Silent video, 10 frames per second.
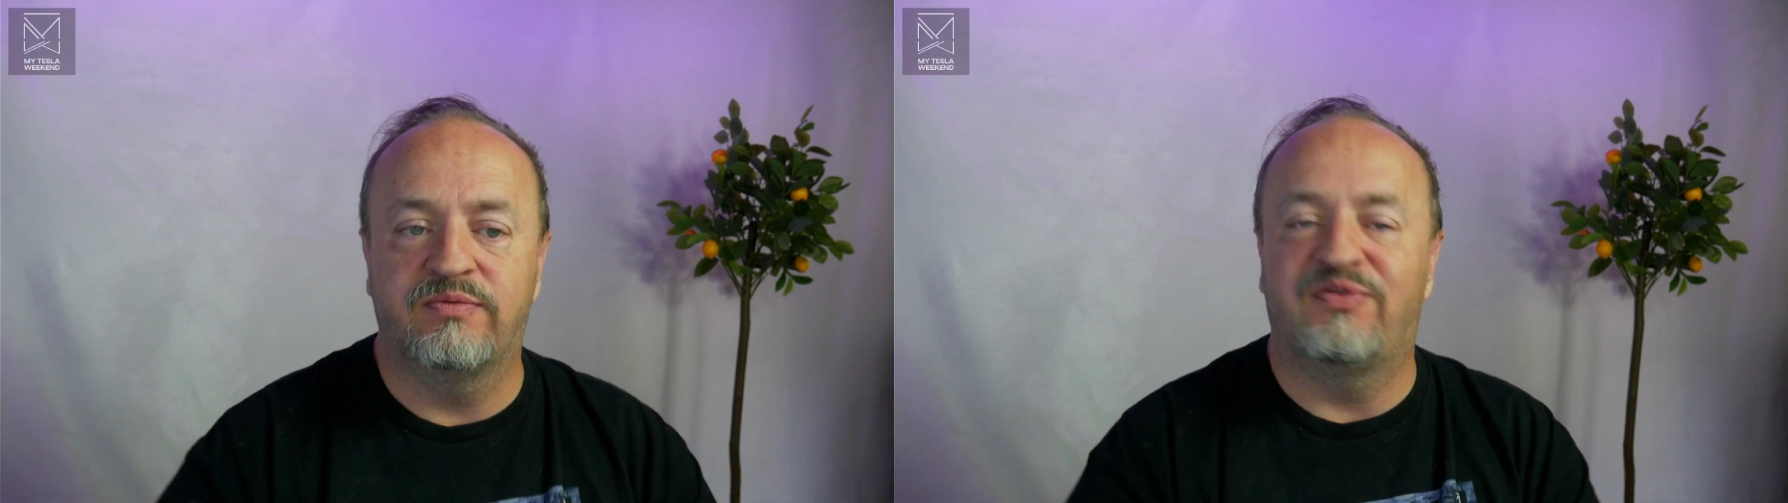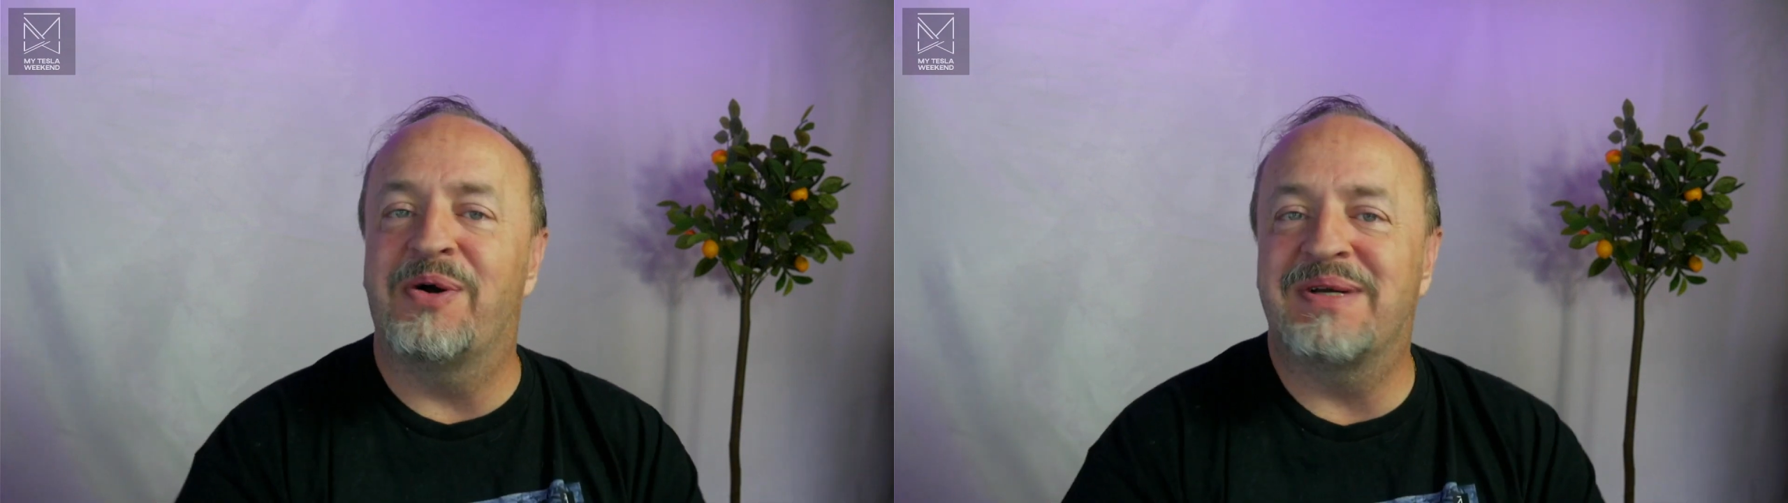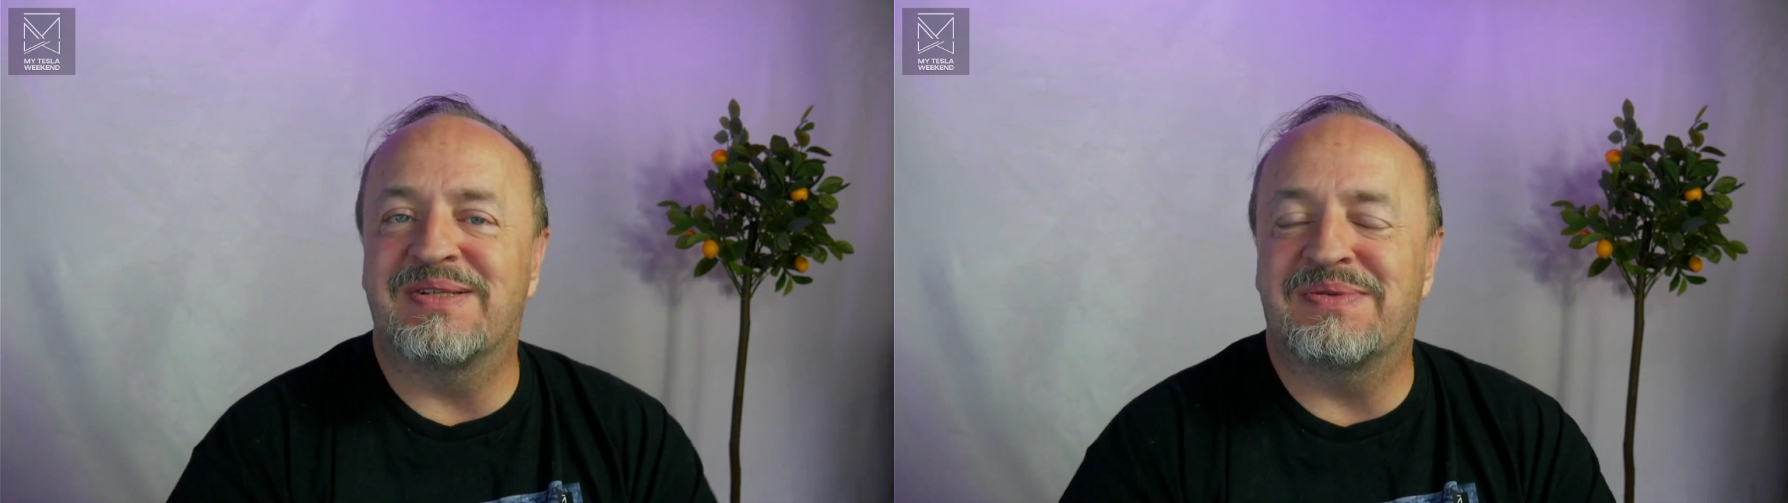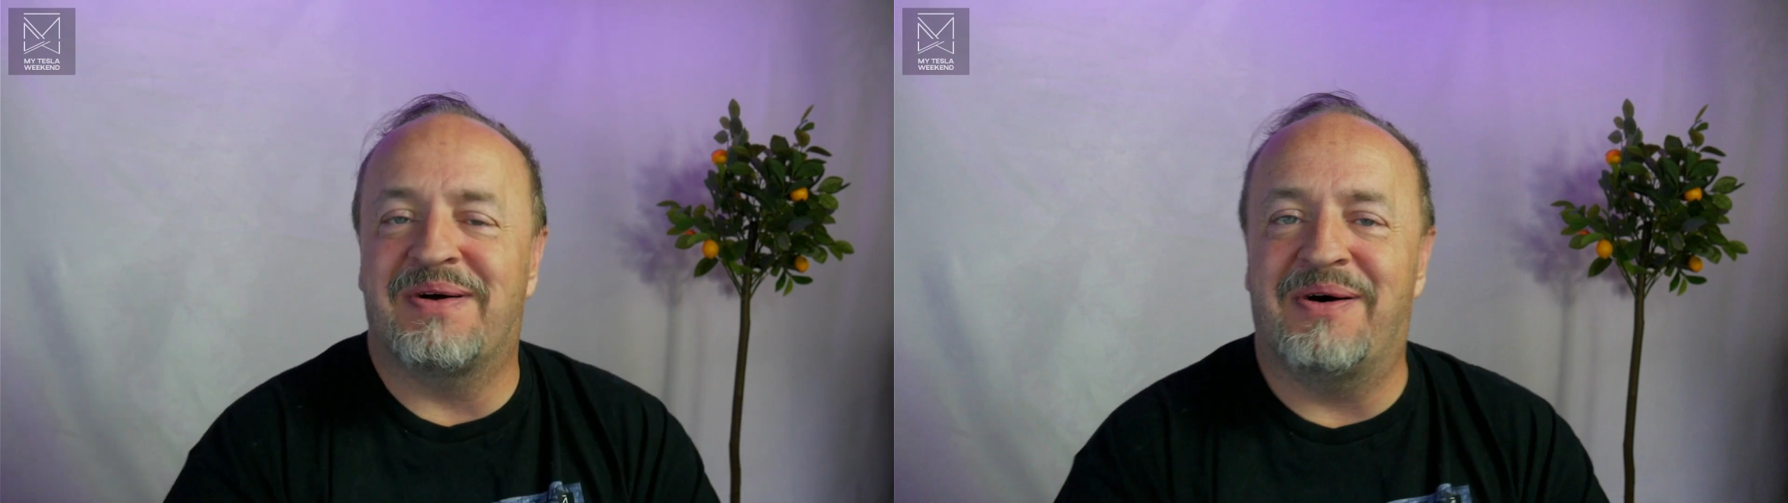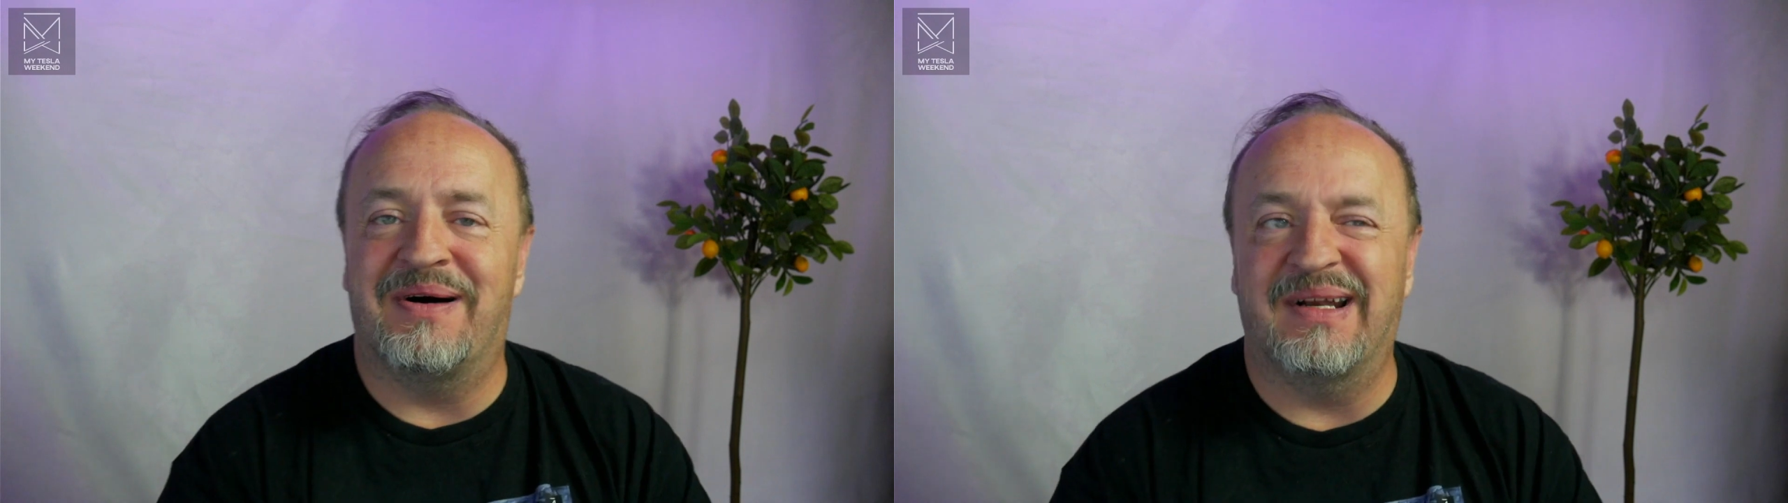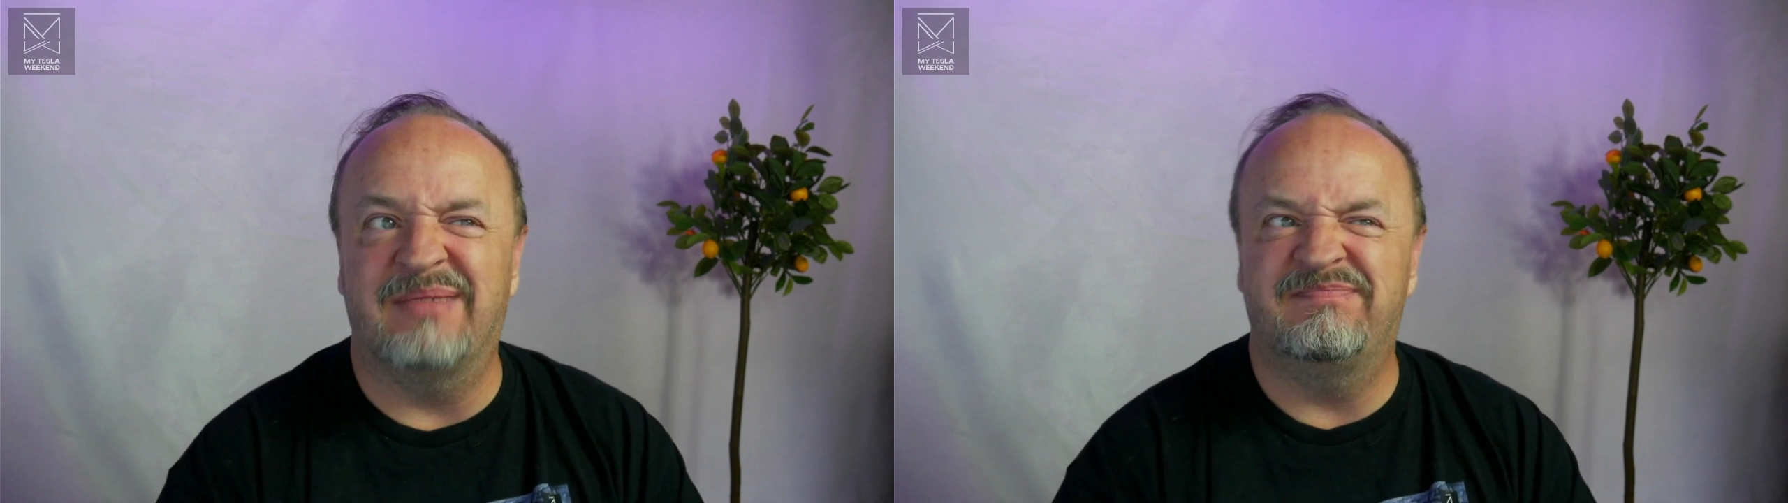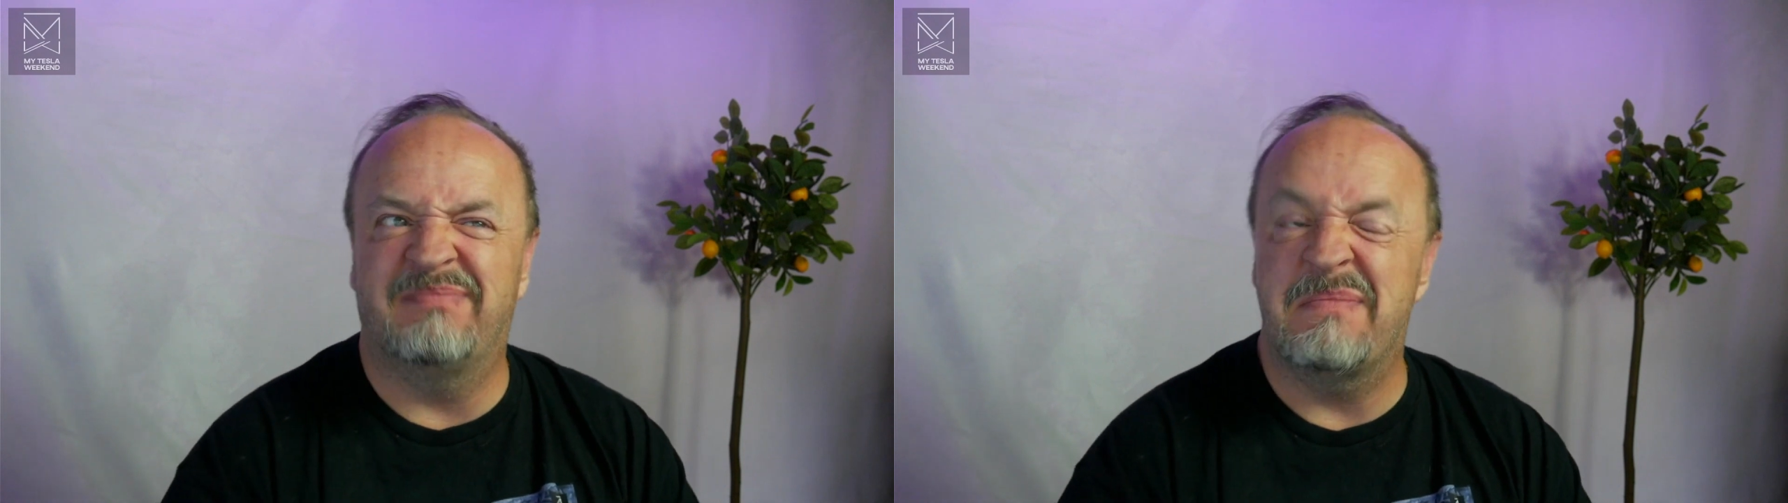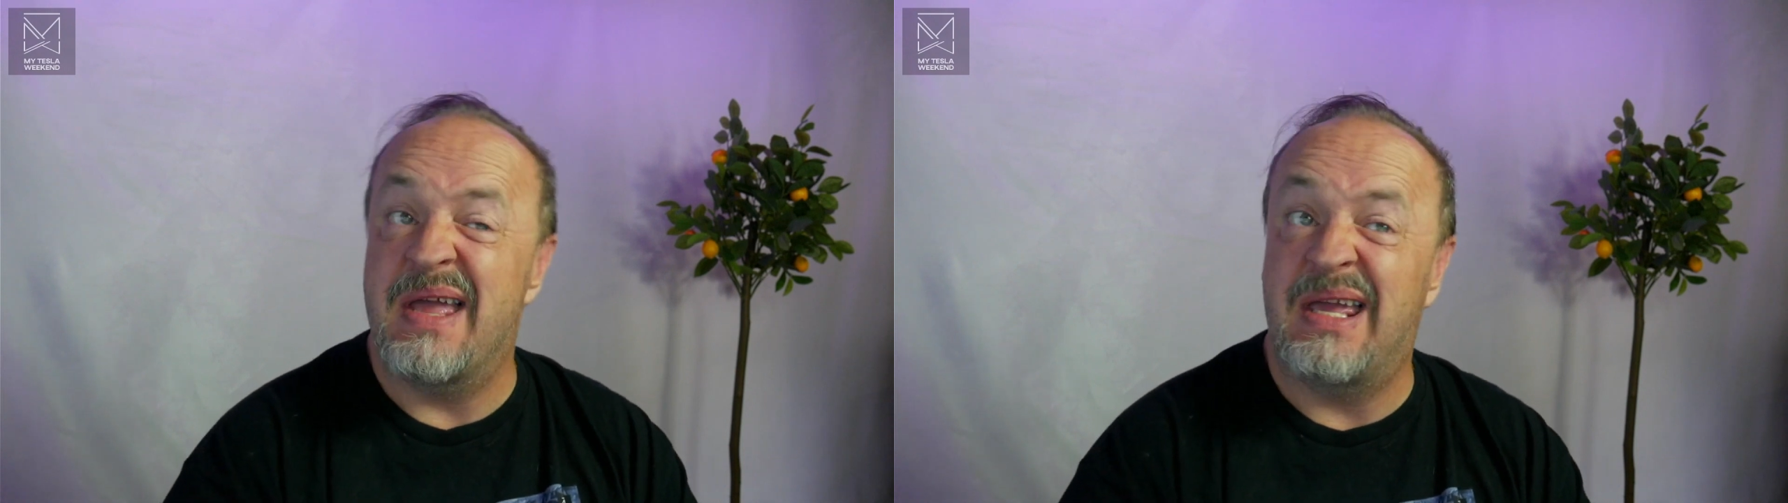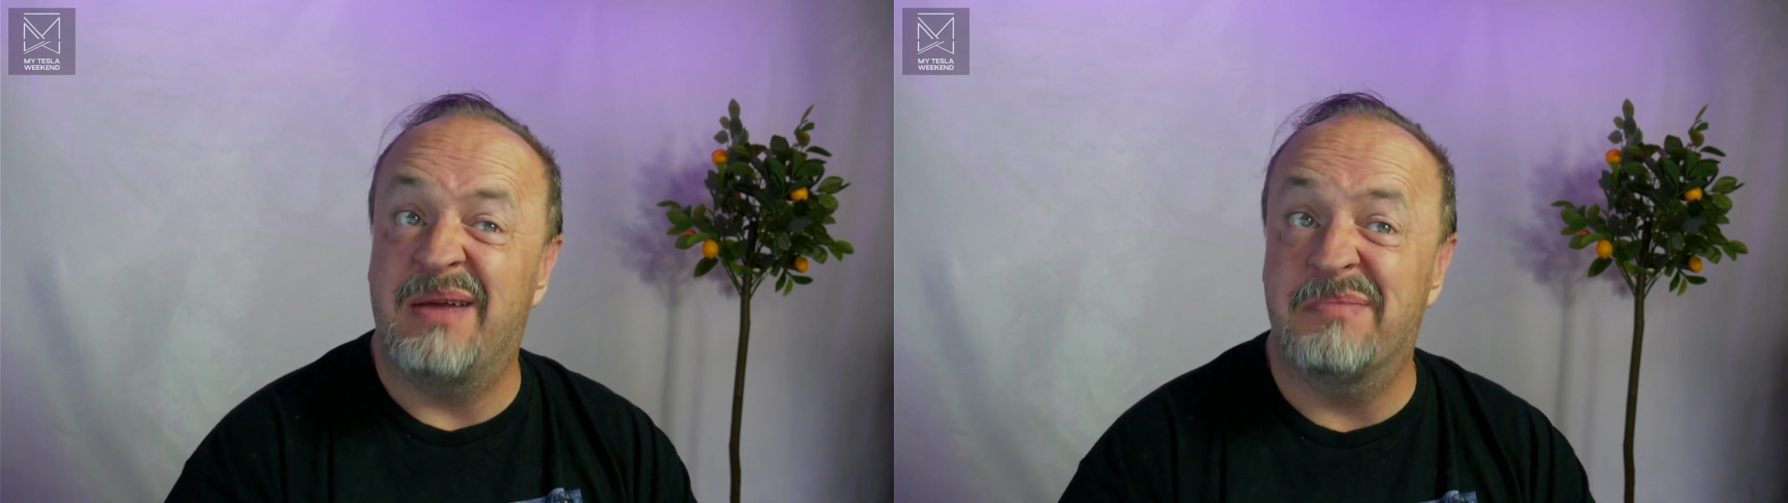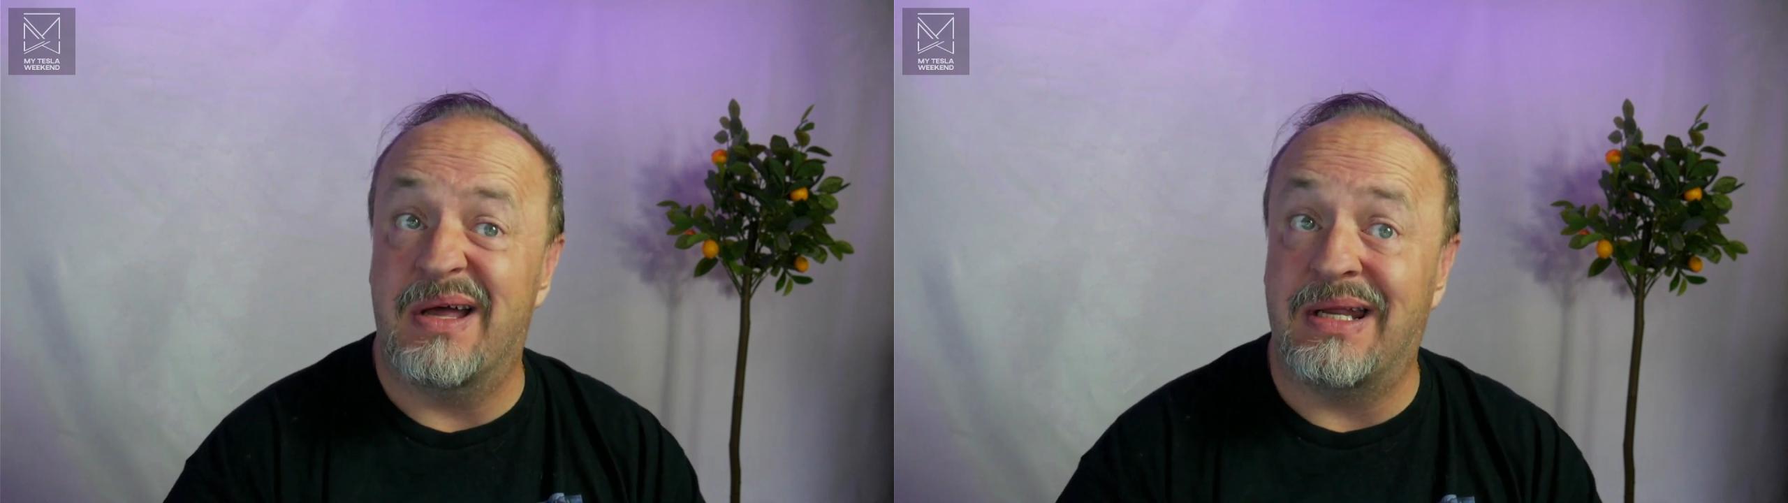focus on
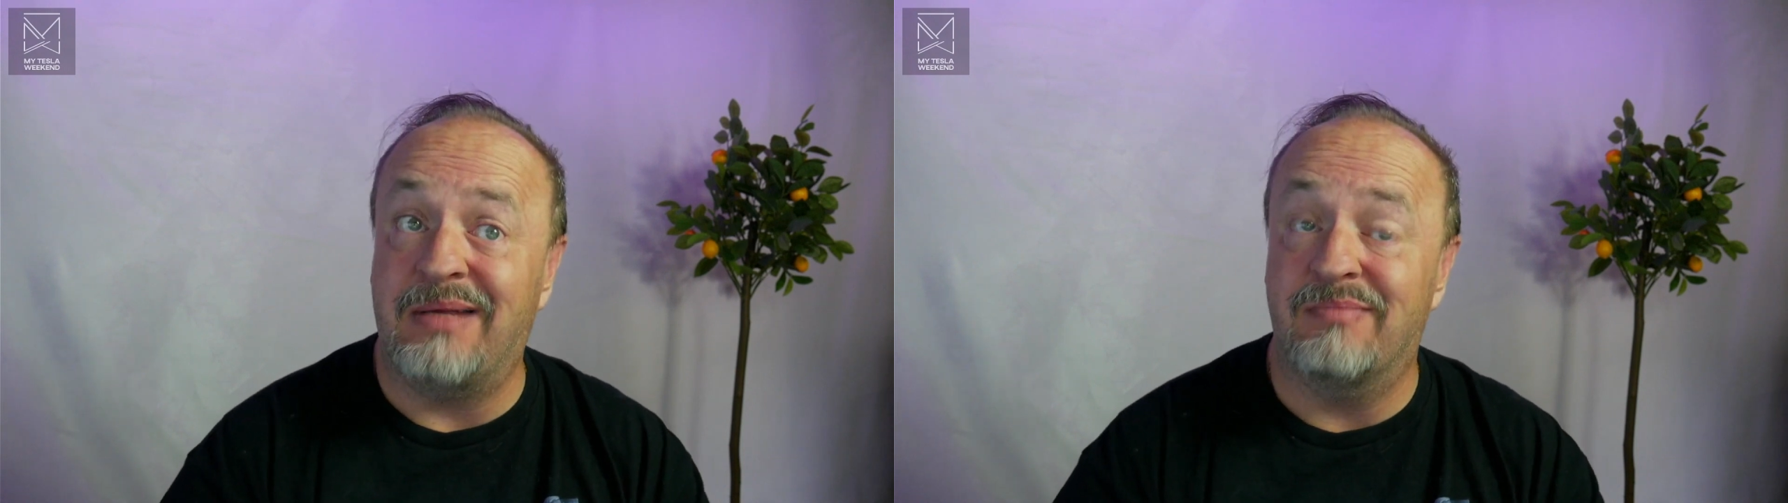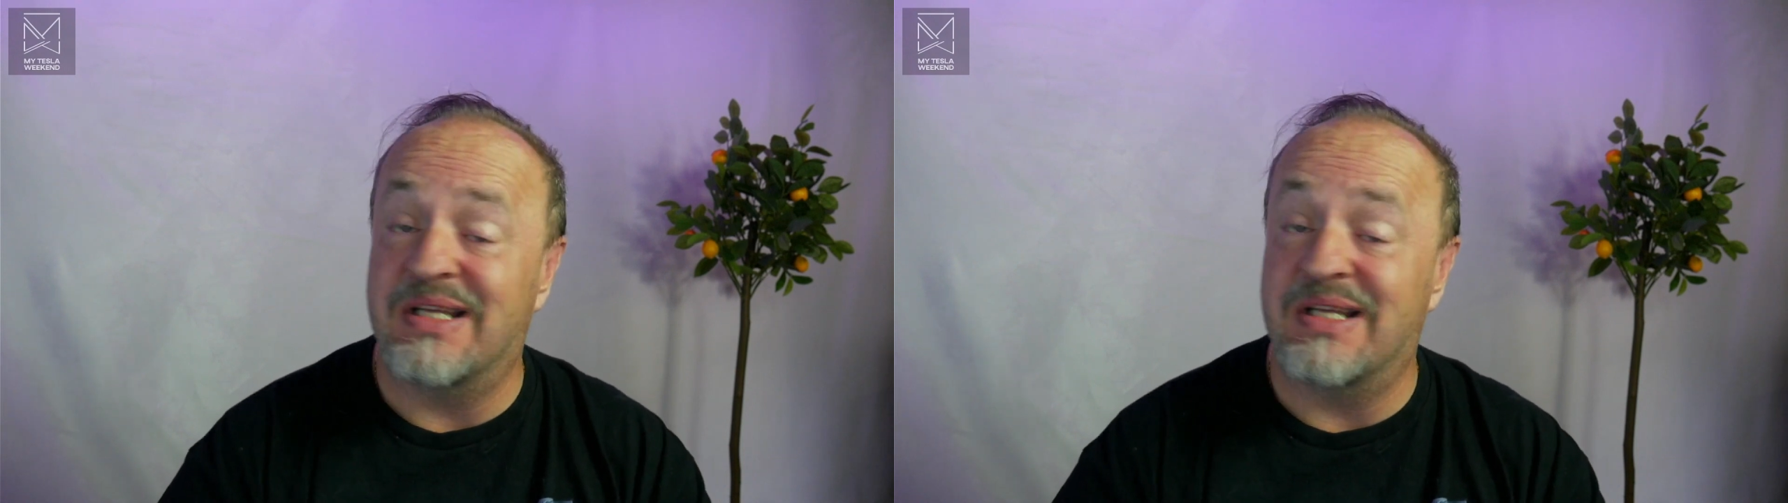making money.